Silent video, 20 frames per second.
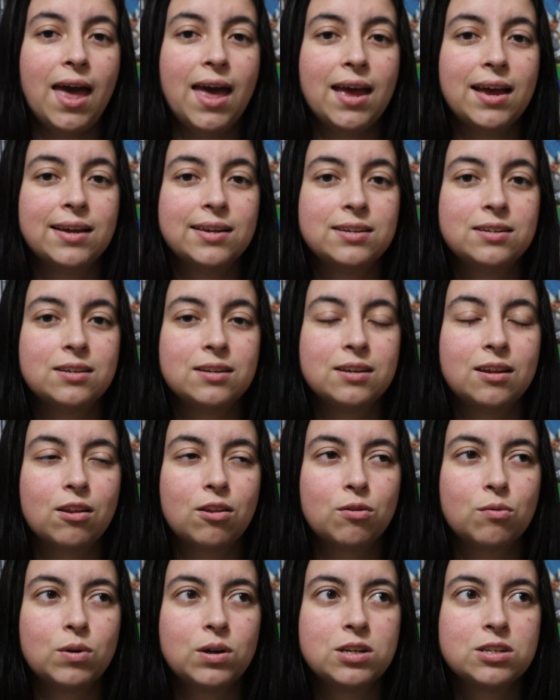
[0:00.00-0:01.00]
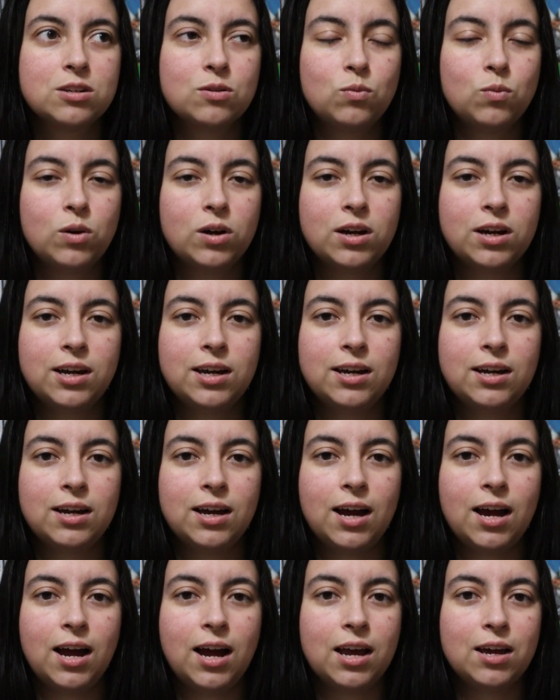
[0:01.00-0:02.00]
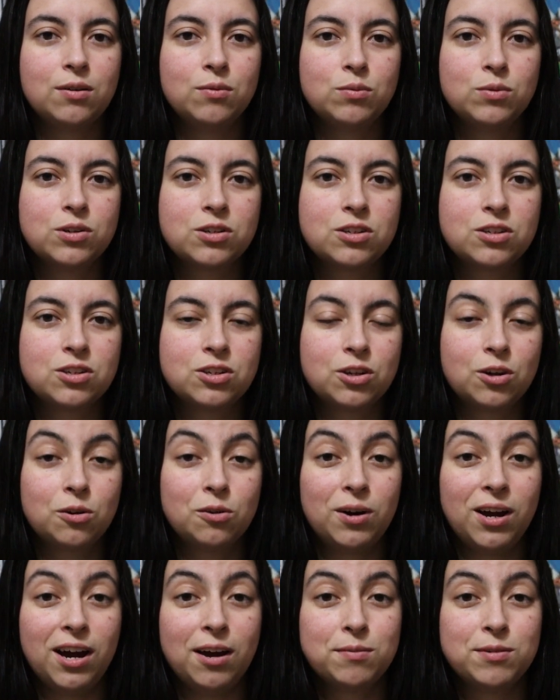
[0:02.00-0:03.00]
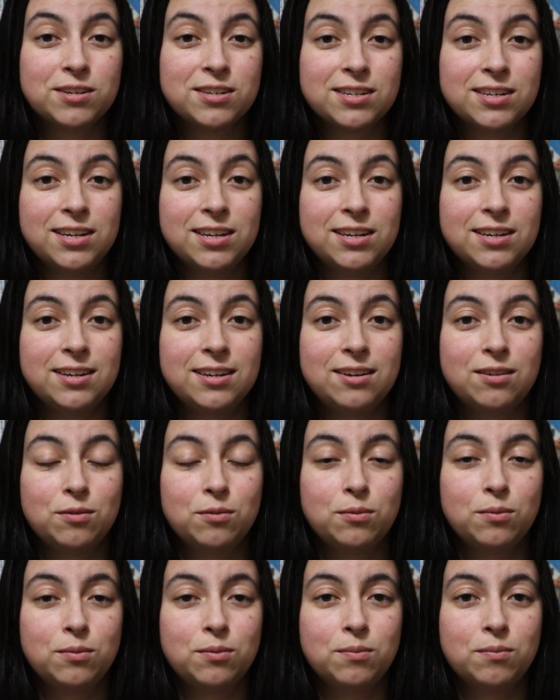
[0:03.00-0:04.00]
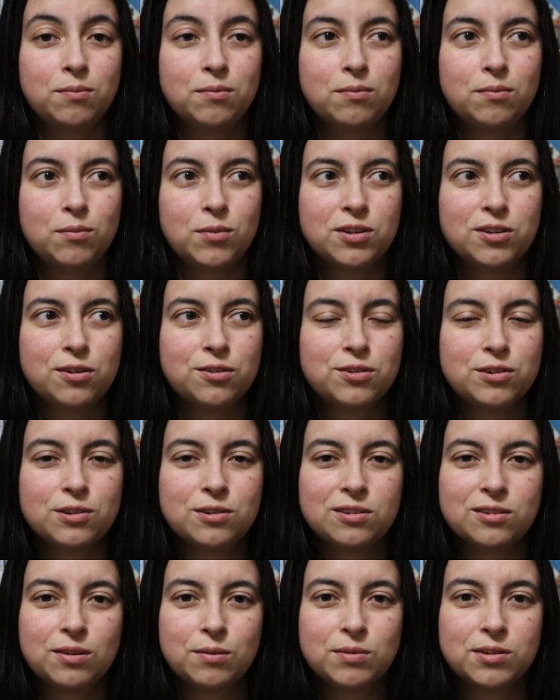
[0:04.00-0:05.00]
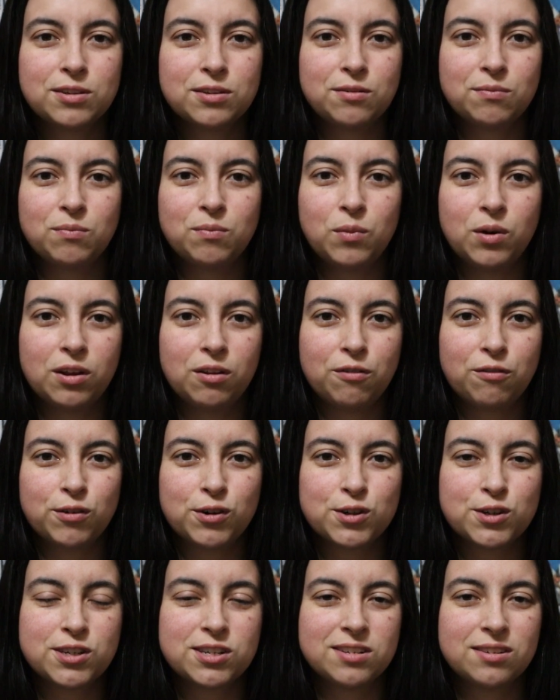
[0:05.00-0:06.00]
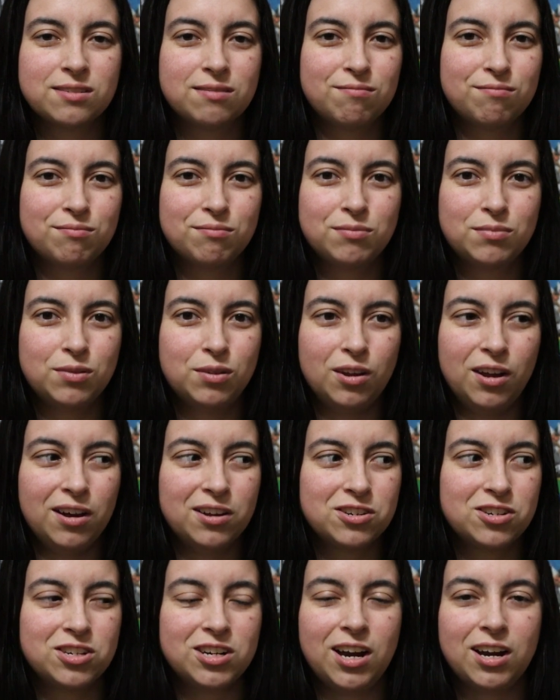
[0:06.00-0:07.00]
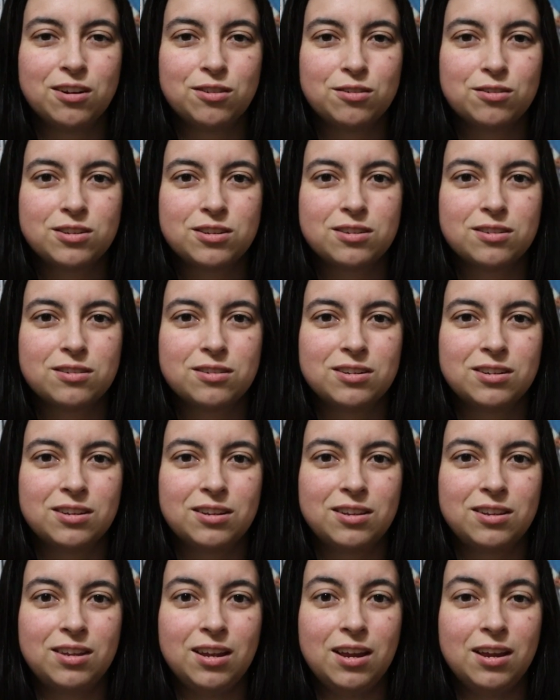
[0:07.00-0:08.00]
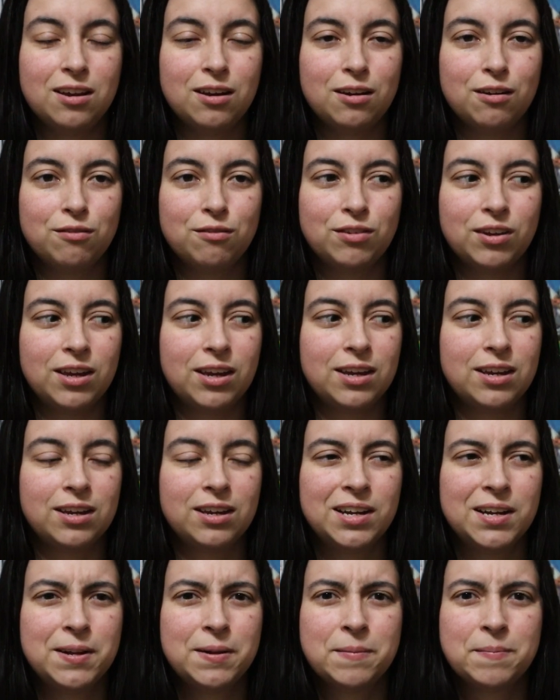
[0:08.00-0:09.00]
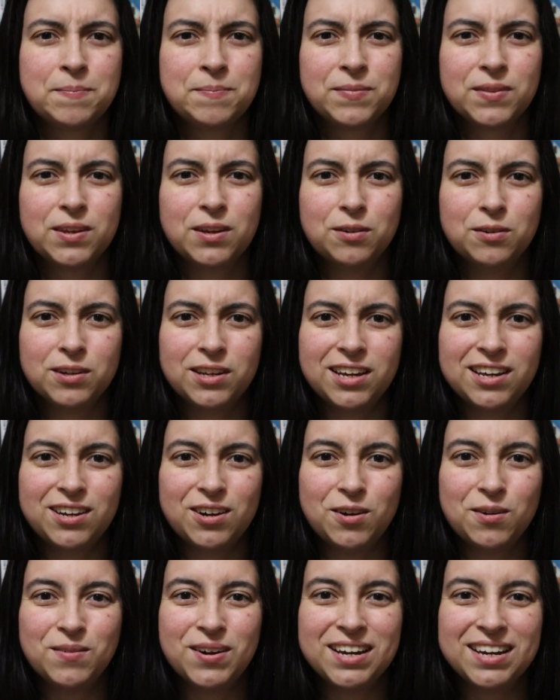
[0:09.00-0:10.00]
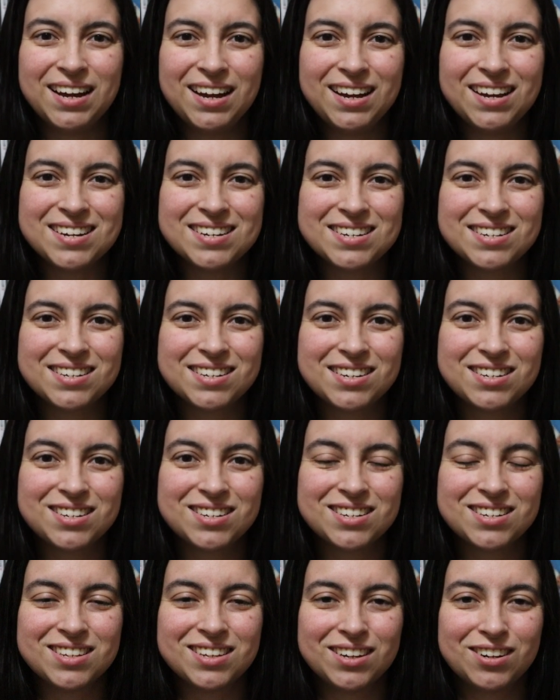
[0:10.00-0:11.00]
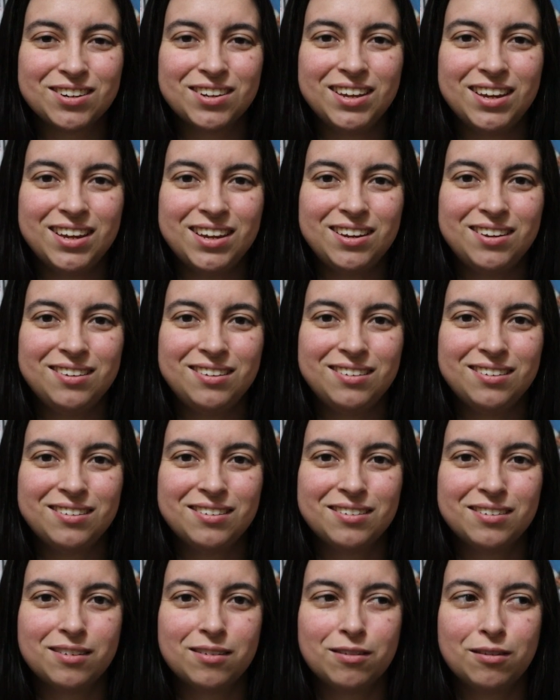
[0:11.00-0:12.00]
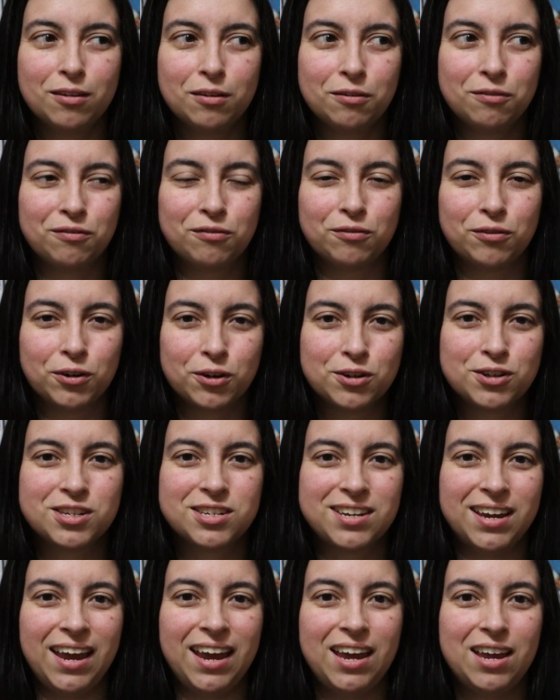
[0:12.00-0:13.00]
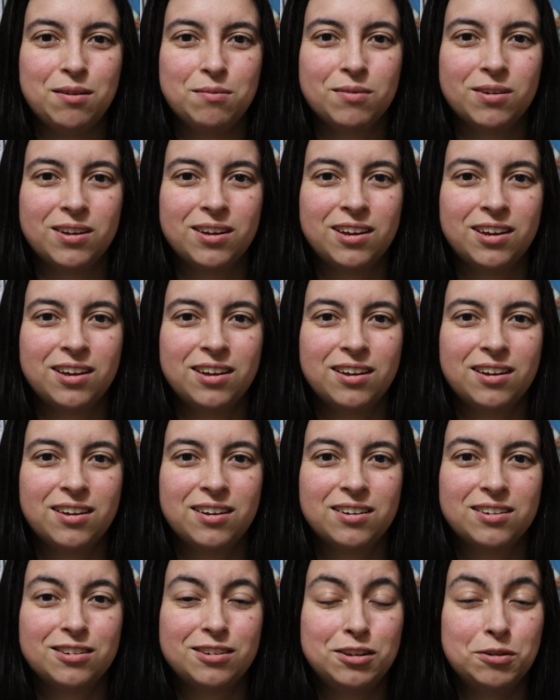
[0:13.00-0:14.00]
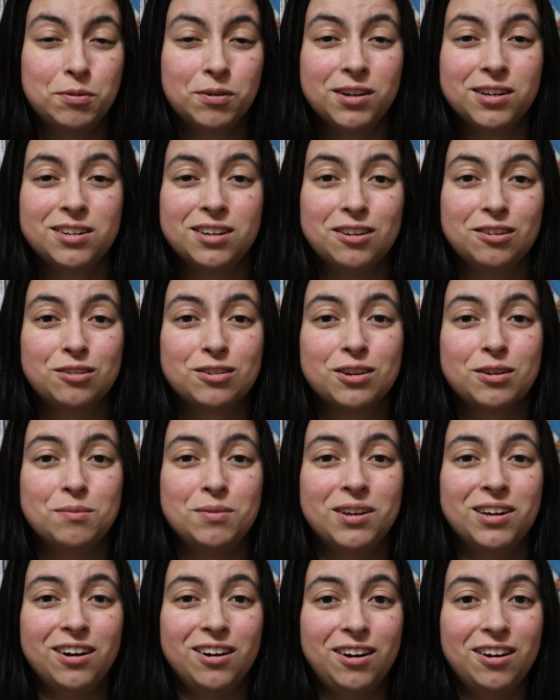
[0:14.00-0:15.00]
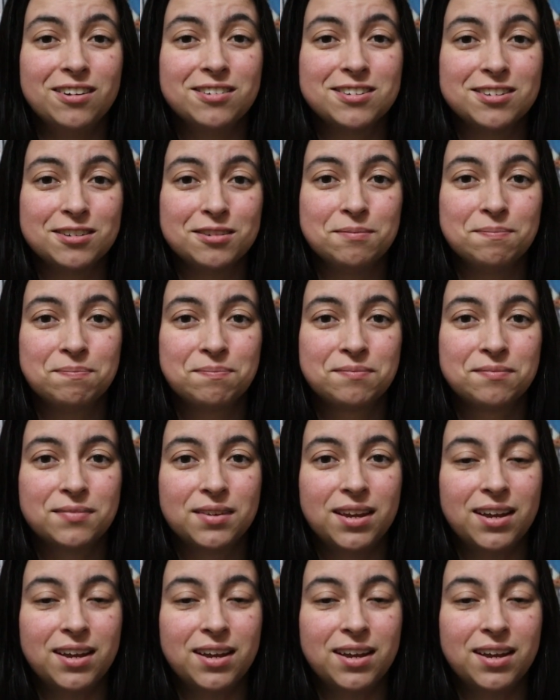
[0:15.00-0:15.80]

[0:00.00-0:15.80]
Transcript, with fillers: And the reason why I was so hyped as a kid was also it was one of the first launch titles to think of like you were like, oh my gosh, this is literally the first game. Super Nintendo's going to be awesome.